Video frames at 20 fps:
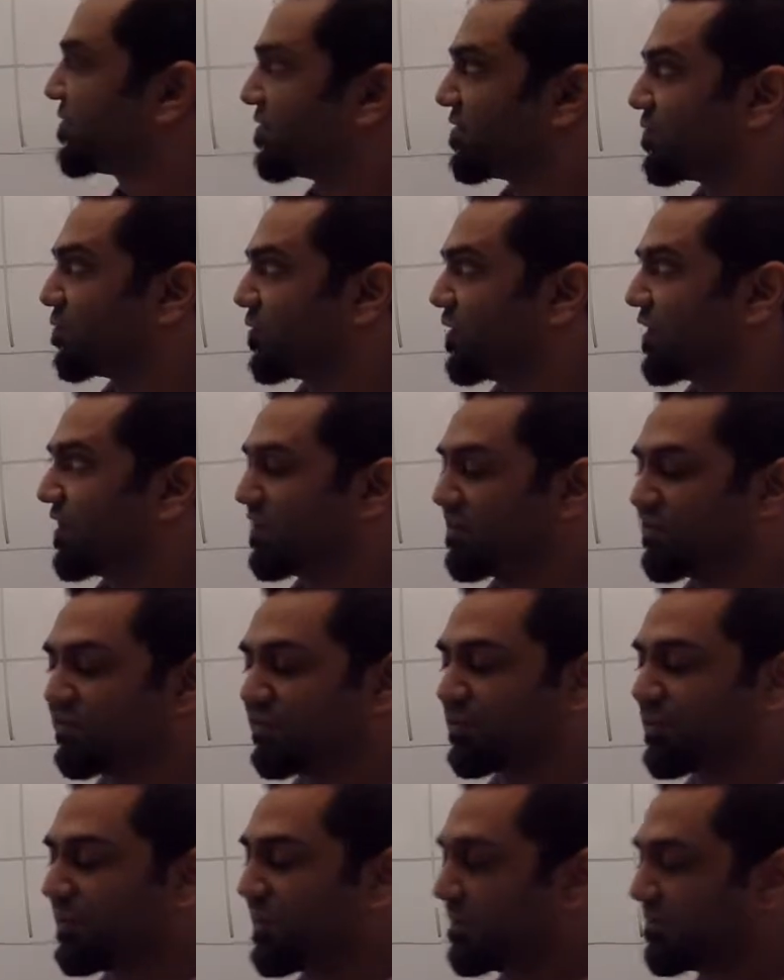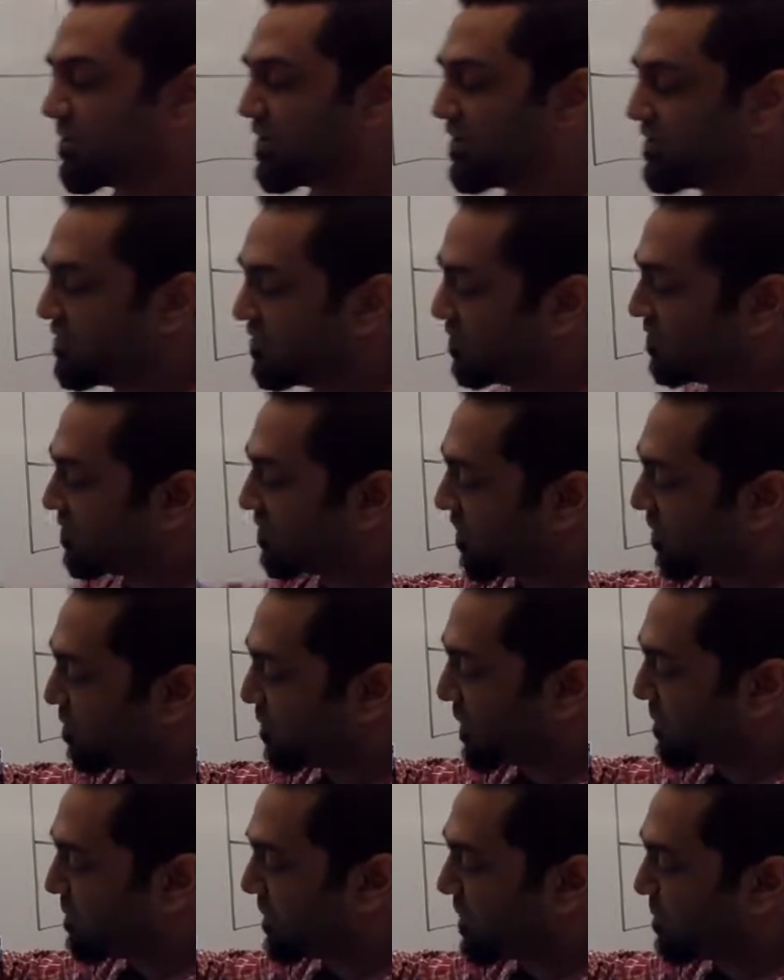to the right. So what I'm going to do is on
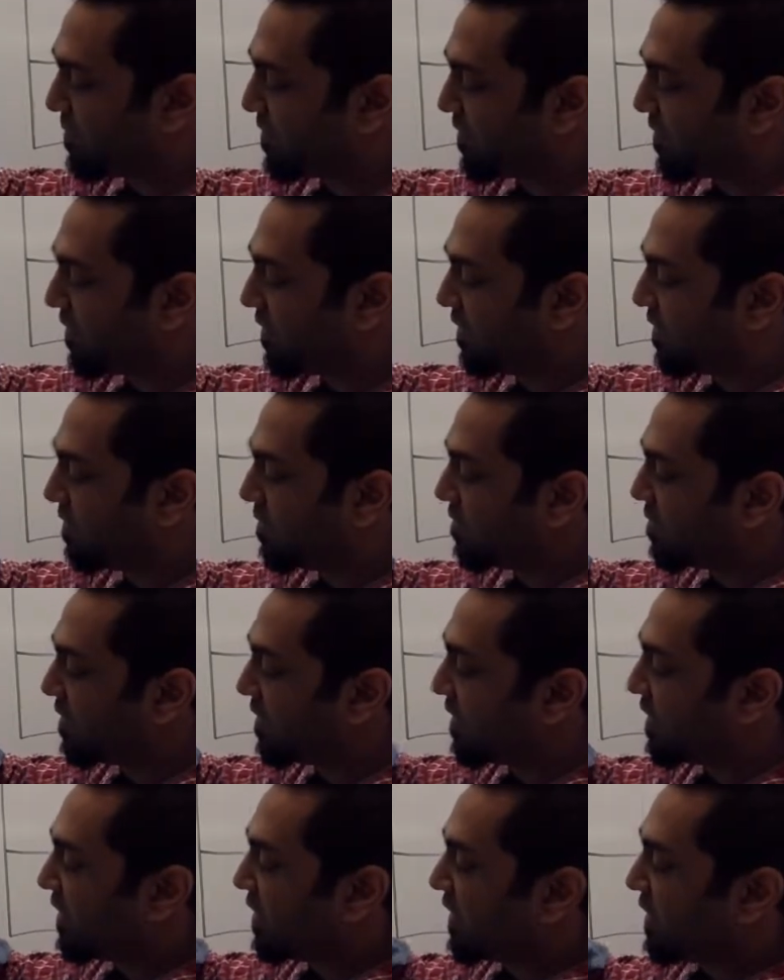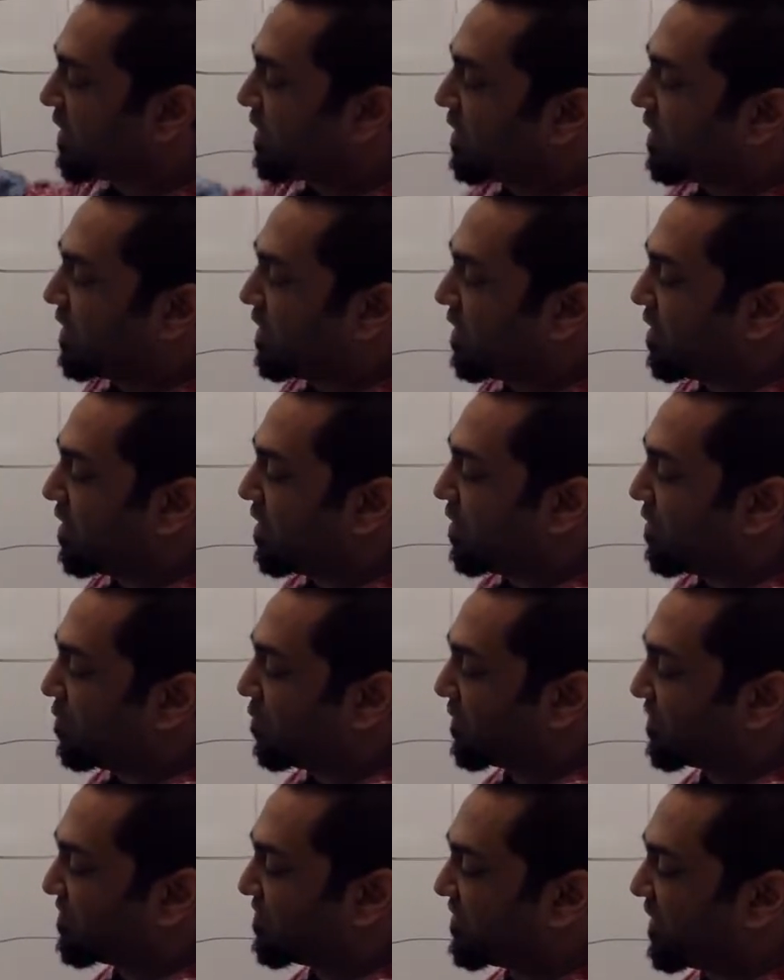my paper,
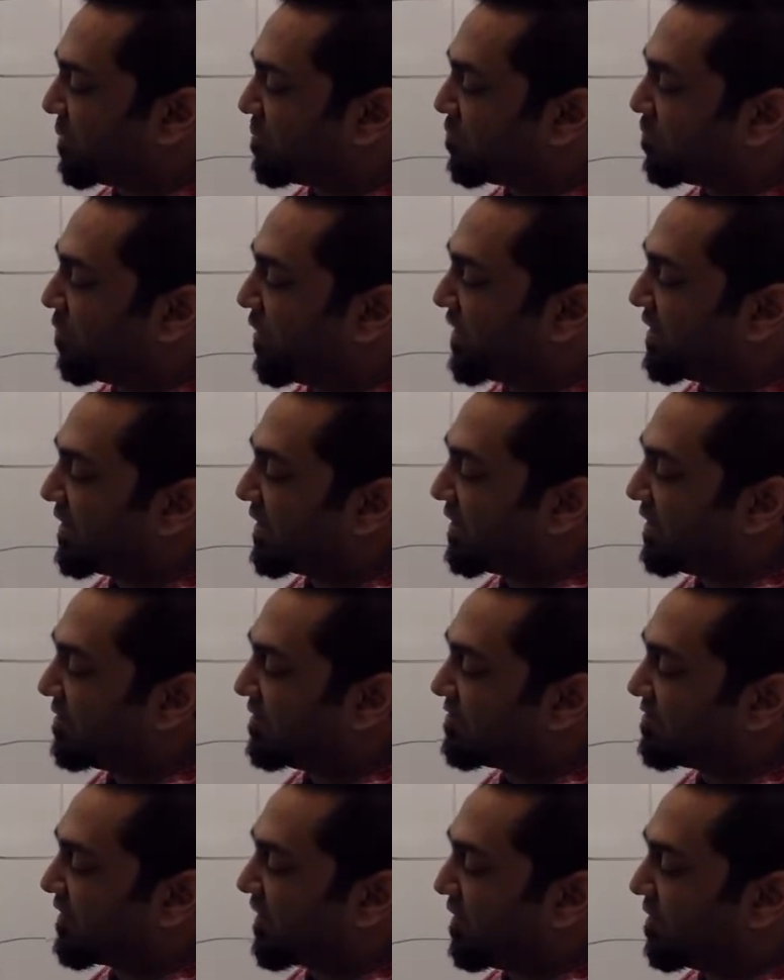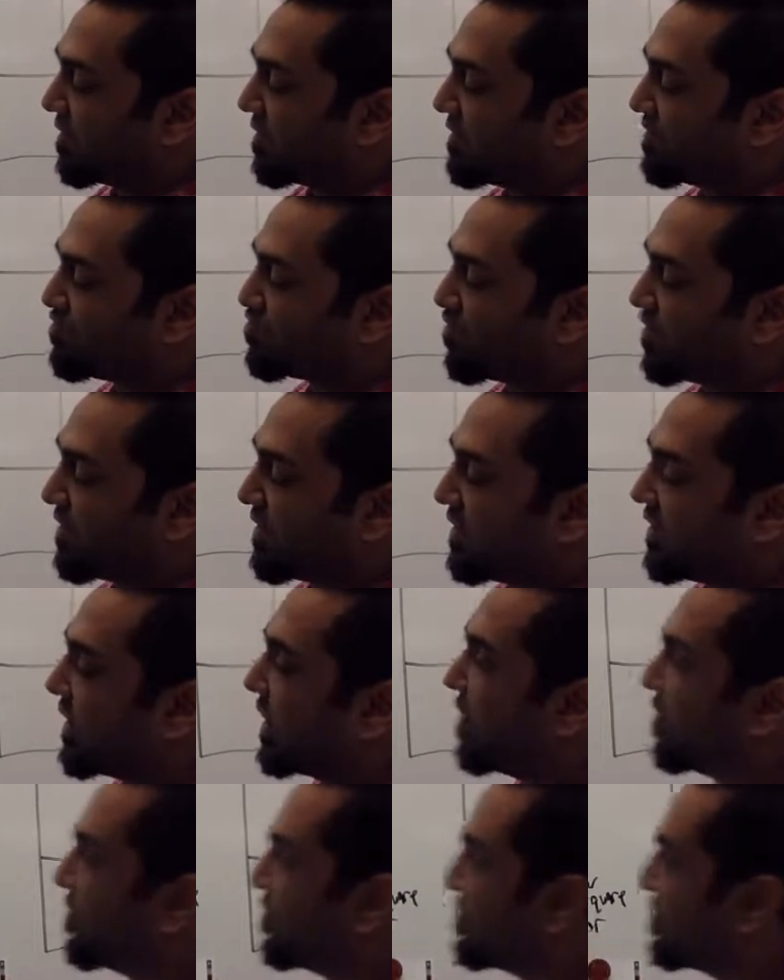where step one is, I'm going to draw an
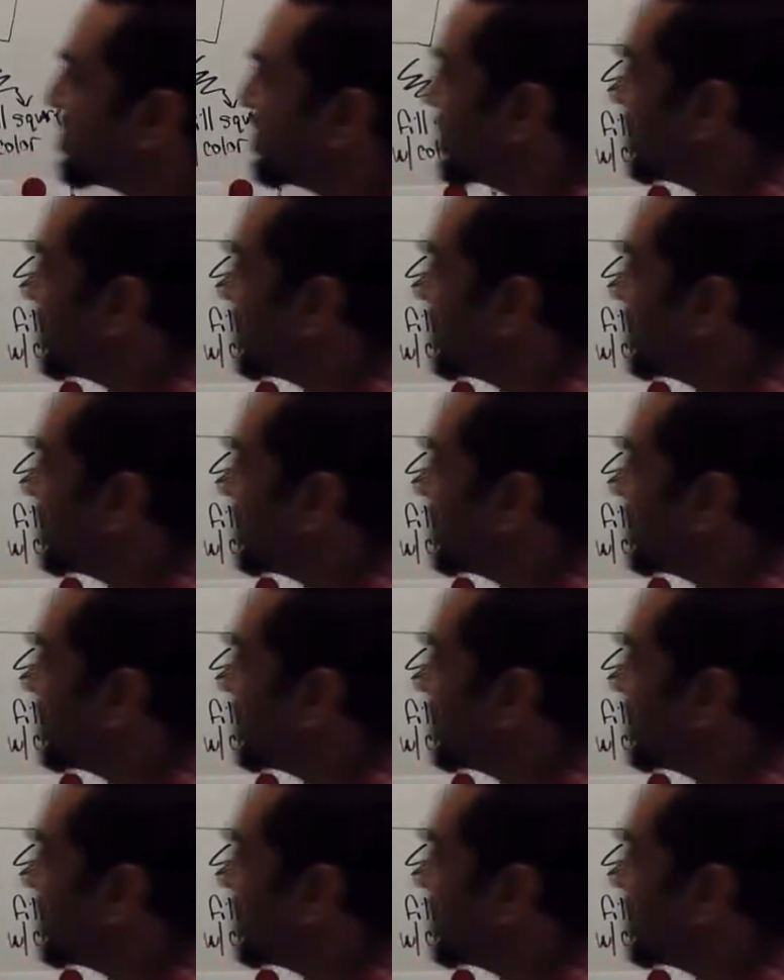arrow to